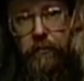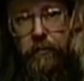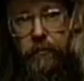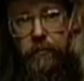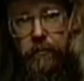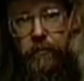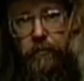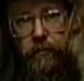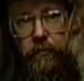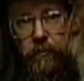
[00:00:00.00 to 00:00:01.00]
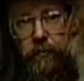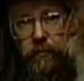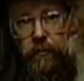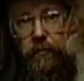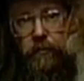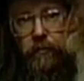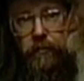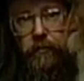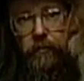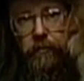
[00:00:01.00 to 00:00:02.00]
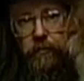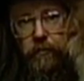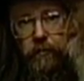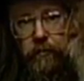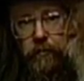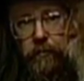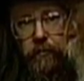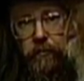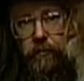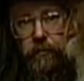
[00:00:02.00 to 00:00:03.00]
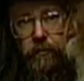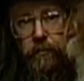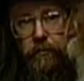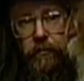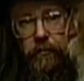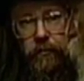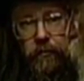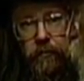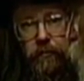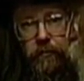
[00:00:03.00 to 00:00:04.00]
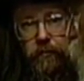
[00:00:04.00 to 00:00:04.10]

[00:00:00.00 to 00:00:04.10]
(silent)